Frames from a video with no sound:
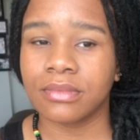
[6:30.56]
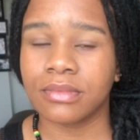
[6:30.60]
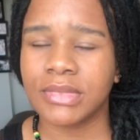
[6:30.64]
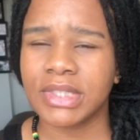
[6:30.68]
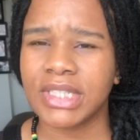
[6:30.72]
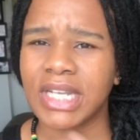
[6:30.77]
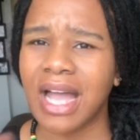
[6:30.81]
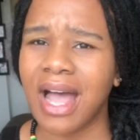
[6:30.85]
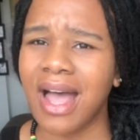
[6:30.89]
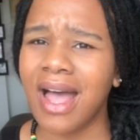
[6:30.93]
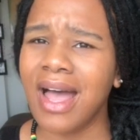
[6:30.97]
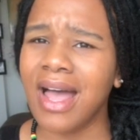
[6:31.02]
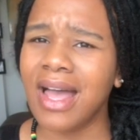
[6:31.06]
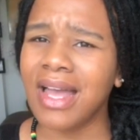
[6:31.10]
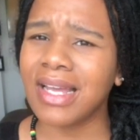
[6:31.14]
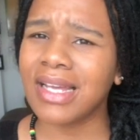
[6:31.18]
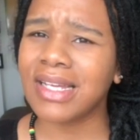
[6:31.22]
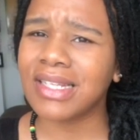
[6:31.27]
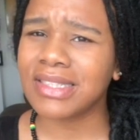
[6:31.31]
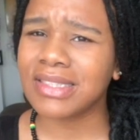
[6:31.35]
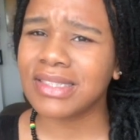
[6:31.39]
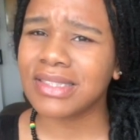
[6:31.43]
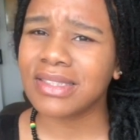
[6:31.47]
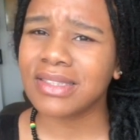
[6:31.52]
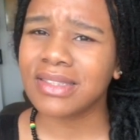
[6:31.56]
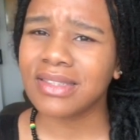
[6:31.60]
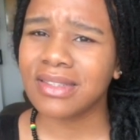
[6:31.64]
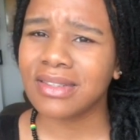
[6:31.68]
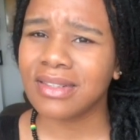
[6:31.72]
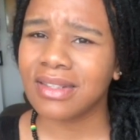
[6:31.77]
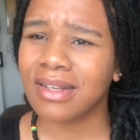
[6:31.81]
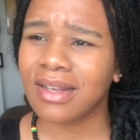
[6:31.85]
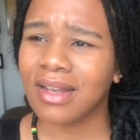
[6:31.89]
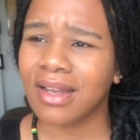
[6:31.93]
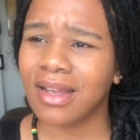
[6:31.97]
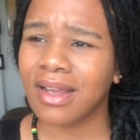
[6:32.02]
gosh.
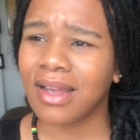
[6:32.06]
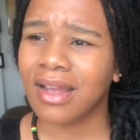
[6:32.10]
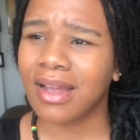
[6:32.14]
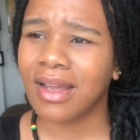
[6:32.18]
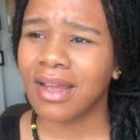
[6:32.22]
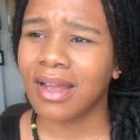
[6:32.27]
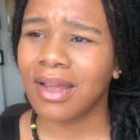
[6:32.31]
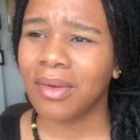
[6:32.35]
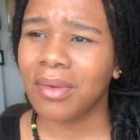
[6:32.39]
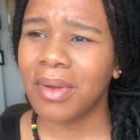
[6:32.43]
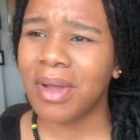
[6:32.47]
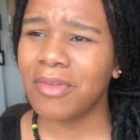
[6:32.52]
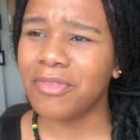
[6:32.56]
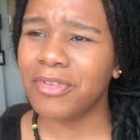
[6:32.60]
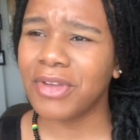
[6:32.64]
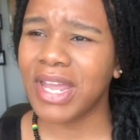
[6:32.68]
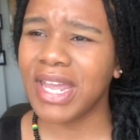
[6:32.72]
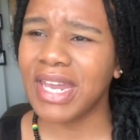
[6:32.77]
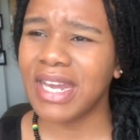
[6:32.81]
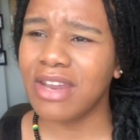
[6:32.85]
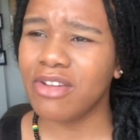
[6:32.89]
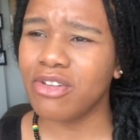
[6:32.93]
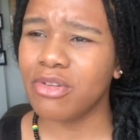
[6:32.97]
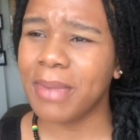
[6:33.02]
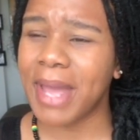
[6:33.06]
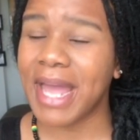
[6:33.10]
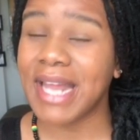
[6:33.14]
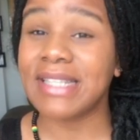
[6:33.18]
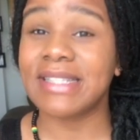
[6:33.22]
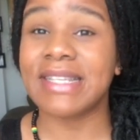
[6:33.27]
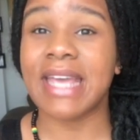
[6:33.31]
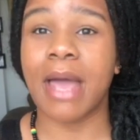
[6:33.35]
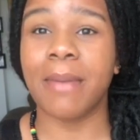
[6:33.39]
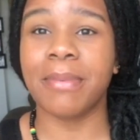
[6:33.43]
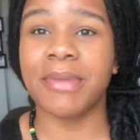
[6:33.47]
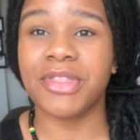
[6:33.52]
Well, I'm forgetting everybody.
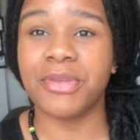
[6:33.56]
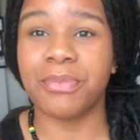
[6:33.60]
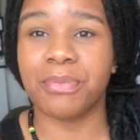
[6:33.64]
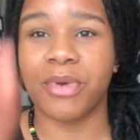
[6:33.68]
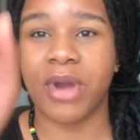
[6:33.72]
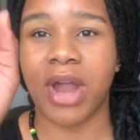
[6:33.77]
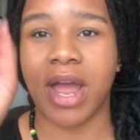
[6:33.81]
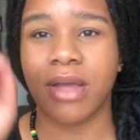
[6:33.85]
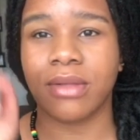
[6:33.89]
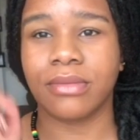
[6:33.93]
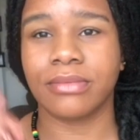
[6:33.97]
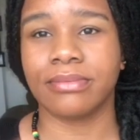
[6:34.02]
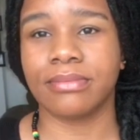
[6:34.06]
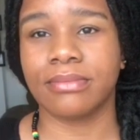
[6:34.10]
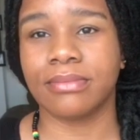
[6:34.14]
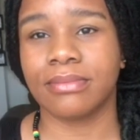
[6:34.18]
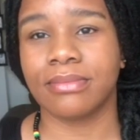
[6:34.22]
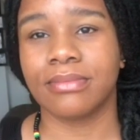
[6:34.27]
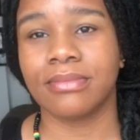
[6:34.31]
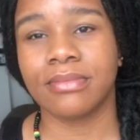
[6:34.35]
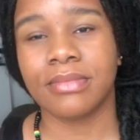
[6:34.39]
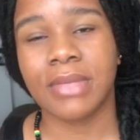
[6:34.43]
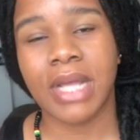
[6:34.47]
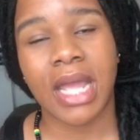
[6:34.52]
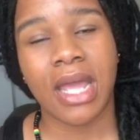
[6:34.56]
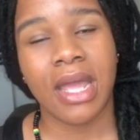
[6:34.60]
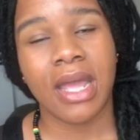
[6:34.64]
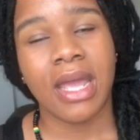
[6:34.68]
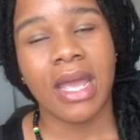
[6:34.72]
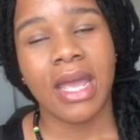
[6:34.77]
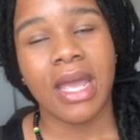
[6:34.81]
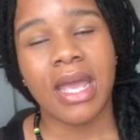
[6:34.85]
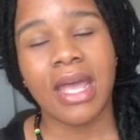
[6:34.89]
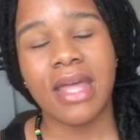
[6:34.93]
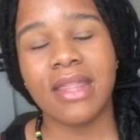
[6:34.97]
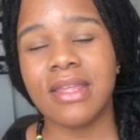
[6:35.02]
Tabitha Brown.
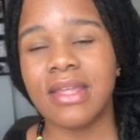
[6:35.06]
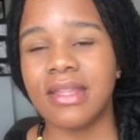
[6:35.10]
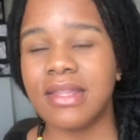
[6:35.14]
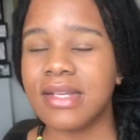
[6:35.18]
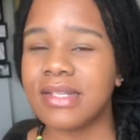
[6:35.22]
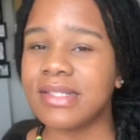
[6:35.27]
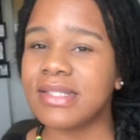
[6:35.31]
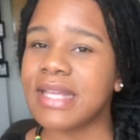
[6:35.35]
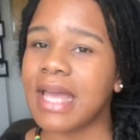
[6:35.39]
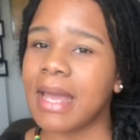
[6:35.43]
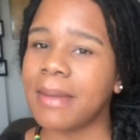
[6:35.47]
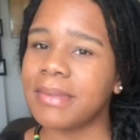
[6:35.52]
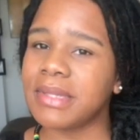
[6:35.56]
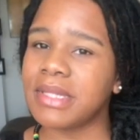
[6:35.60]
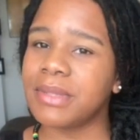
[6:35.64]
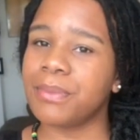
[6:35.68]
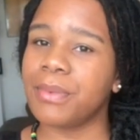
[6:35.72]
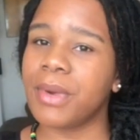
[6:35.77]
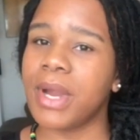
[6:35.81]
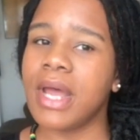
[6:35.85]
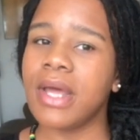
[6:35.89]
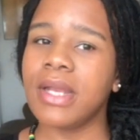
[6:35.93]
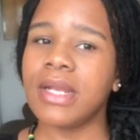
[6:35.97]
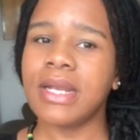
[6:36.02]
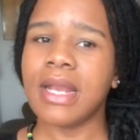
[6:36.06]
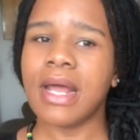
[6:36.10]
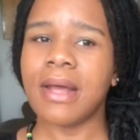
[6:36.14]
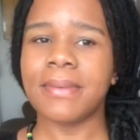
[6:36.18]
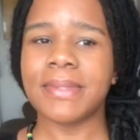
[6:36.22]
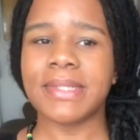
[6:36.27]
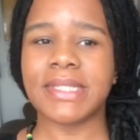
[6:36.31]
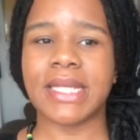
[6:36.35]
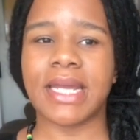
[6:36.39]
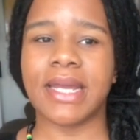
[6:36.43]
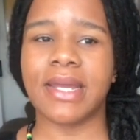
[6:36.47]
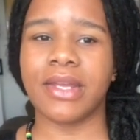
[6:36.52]
And then there's Tabitha Brown and I
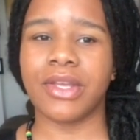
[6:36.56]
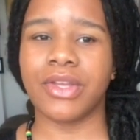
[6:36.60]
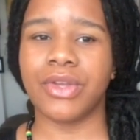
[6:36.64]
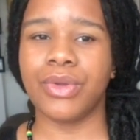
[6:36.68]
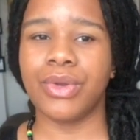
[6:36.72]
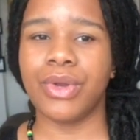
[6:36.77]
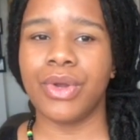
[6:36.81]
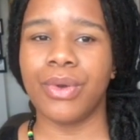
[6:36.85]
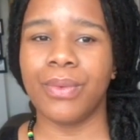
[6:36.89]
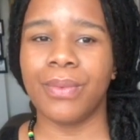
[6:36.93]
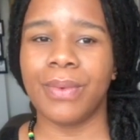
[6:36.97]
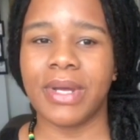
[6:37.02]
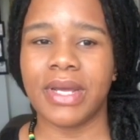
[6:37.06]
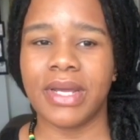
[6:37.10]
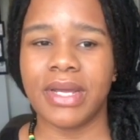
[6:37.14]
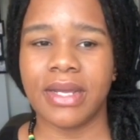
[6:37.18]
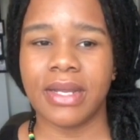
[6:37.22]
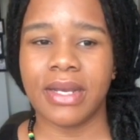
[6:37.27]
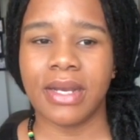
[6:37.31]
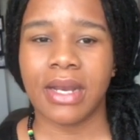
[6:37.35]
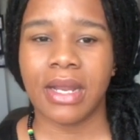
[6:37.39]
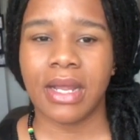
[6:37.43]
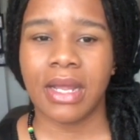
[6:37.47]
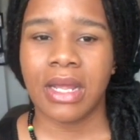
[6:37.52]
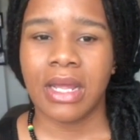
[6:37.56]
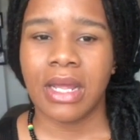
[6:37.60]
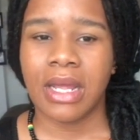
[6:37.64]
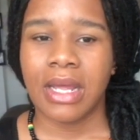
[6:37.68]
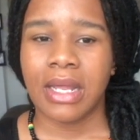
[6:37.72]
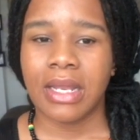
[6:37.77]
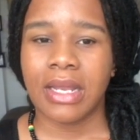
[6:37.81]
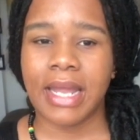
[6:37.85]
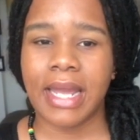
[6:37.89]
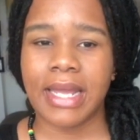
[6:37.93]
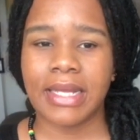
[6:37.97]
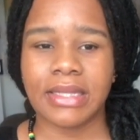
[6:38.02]
was like, you know what?
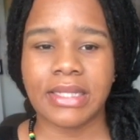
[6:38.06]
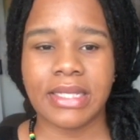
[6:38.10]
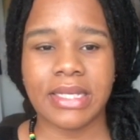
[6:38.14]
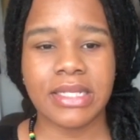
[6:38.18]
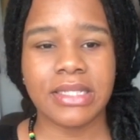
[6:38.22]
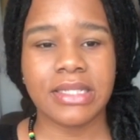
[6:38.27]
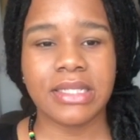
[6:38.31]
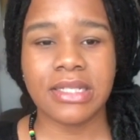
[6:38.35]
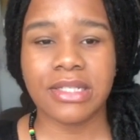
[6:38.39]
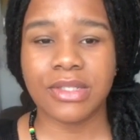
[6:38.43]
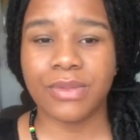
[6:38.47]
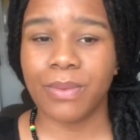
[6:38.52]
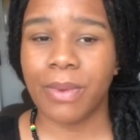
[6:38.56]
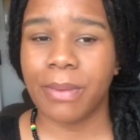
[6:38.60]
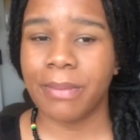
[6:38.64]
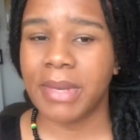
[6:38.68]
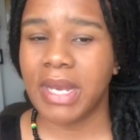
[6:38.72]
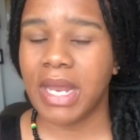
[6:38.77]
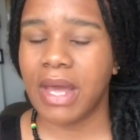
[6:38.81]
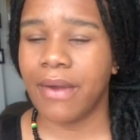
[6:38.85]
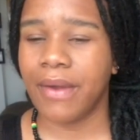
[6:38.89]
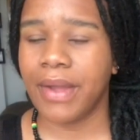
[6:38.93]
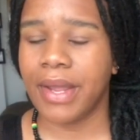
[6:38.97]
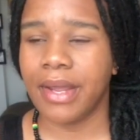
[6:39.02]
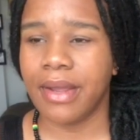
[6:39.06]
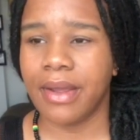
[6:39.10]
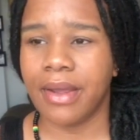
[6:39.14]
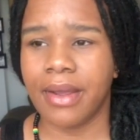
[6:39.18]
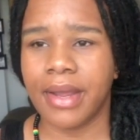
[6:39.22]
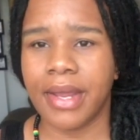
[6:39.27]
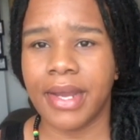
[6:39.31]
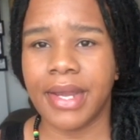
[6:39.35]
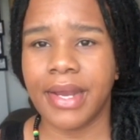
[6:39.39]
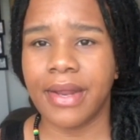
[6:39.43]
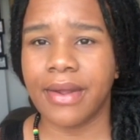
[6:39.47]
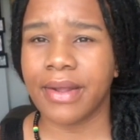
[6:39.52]
Like there's these women out here
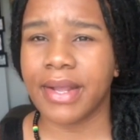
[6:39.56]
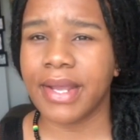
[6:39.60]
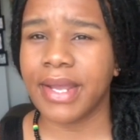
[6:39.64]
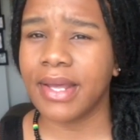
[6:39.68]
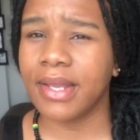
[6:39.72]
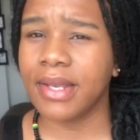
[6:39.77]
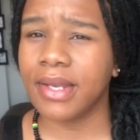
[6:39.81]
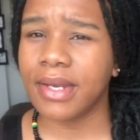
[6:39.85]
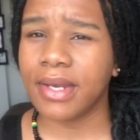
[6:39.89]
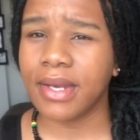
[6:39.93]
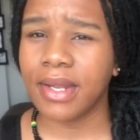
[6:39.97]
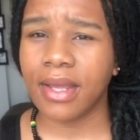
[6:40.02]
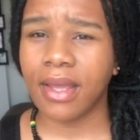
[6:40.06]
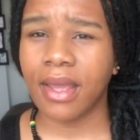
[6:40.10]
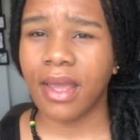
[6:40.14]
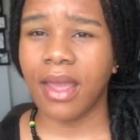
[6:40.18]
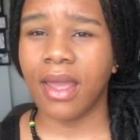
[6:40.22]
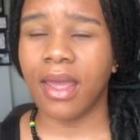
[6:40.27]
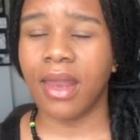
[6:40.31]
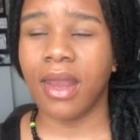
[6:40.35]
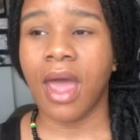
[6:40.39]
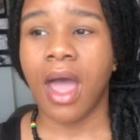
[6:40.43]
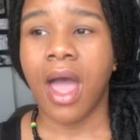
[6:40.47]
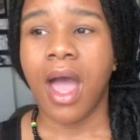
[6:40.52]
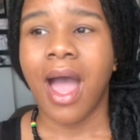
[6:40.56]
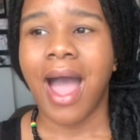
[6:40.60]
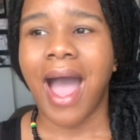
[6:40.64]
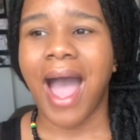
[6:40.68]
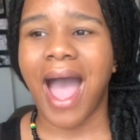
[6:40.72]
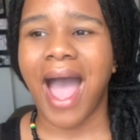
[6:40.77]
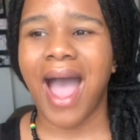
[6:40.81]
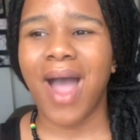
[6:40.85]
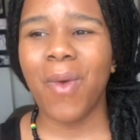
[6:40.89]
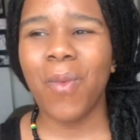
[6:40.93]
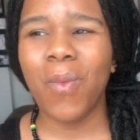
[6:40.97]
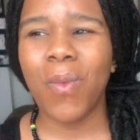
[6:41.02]
and they're killing it and
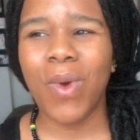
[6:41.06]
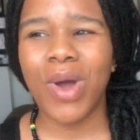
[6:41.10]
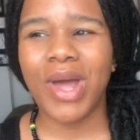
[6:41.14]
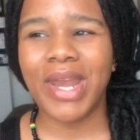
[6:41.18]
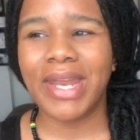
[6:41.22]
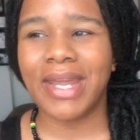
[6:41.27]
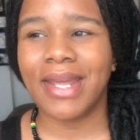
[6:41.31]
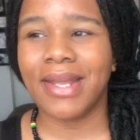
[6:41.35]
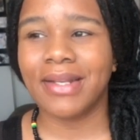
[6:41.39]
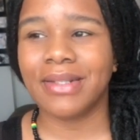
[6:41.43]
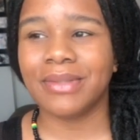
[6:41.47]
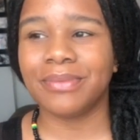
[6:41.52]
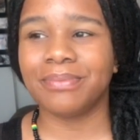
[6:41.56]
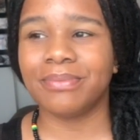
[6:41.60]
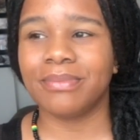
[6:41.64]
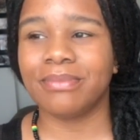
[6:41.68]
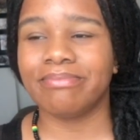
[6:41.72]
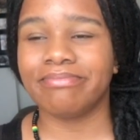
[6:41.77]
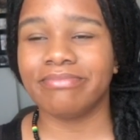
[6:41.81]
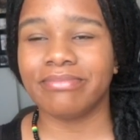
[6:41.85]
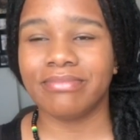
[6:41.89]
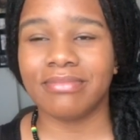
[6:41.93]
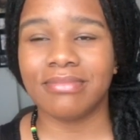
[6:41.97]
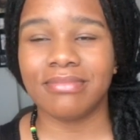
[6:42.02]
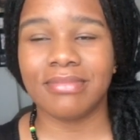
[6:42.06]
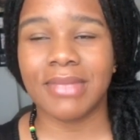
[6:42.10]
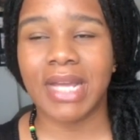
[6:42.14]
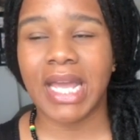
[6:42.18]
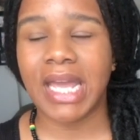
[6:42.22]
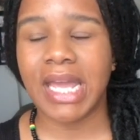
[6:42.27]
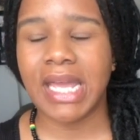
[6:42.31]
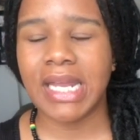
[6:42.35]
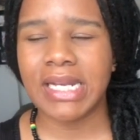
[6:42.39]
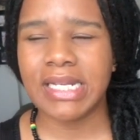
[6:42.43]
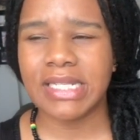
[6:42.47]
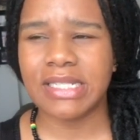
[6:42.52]
I wanted
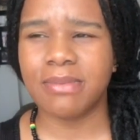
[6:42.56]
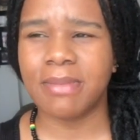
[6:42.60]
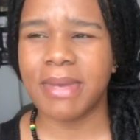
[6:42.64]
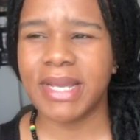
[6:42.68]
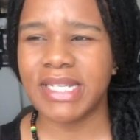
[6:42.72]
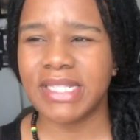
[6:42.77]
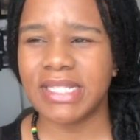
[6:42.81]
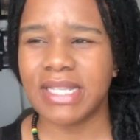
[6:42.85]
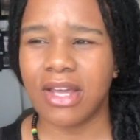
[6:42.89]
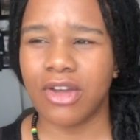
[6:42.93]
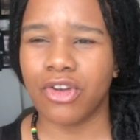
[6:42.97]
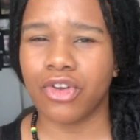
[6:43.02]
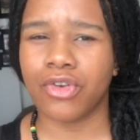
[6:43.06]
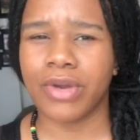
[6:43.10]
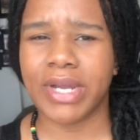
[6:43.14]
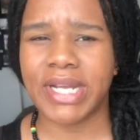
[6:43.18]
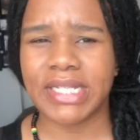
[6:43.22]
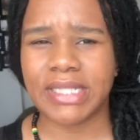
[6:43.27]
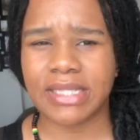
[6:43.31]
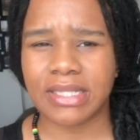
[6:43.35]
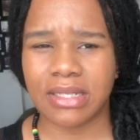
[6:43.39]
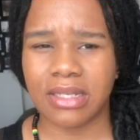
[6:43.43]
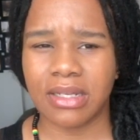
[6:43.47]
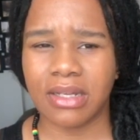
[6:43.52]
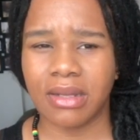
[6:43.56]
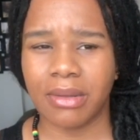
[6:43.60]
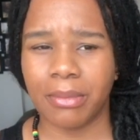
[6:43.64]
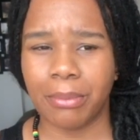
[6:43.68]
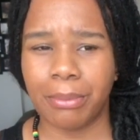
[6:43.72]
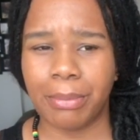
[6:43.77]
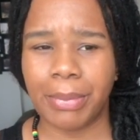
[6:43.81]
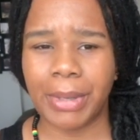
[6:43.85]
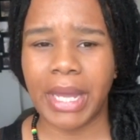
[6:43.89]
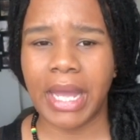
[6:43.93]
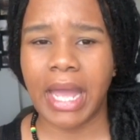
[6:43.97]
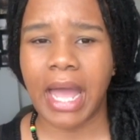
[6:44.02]
and this might sound crazy,
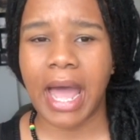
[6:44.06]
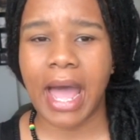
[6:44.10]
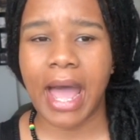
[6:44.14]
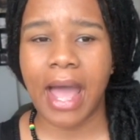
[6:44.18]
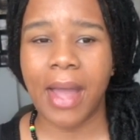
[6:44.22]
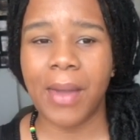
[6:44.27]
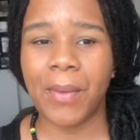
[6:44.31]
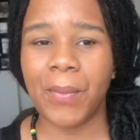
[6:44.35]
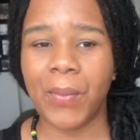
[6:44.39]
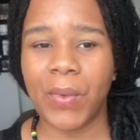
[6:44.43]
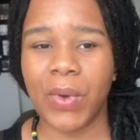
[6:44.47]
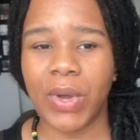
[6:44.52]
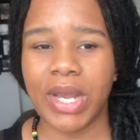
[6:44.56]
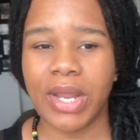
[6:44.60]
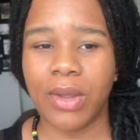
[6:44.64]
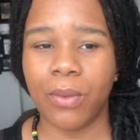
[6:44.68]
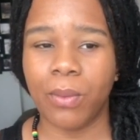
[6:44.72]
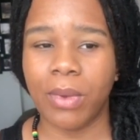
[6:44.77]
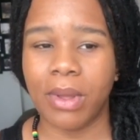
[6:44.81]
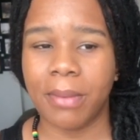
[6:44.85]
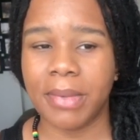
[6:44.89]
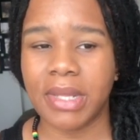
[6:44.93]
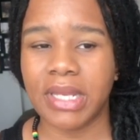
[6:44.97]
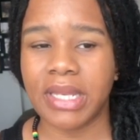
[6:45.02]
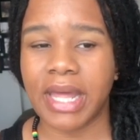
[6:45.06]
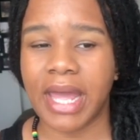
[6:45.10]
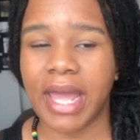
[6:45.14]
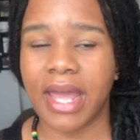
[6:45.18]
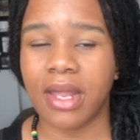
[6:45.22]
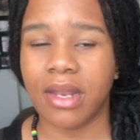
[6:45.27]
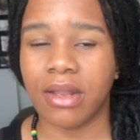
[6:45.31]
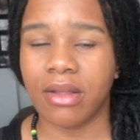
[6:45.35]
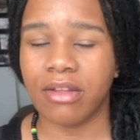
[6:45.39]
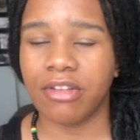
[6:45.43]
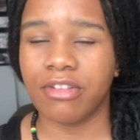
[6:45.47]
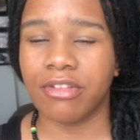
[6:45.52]
but I wanted women that